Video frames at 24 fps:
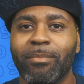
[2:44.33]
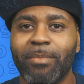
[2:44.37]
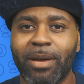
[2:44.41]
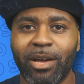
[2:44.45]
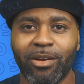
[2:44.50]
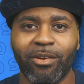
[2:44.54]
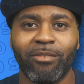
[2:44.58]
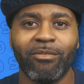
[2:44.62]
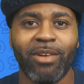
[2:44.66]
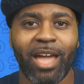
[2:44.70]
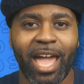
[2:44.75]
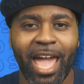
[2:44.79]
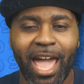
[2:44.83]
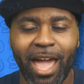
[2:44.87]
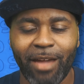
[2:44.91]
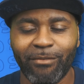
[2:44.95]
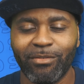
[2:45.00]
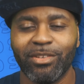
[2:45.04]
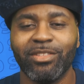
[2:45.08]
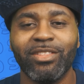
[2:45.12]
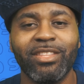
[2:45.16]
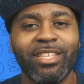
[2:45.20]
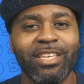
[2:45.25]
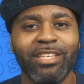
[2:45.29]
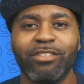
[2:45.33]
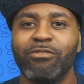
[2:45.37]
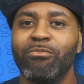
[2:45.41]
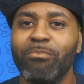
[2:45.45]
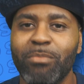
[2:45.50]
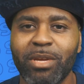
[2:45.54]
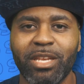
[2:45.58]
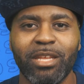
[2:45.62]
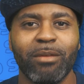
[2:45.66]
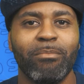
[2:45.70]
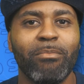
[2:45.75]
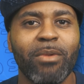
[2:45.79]
about having this
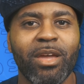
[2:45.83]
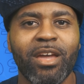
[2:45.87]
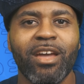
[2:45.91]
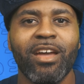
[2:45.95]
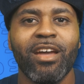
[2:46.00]
many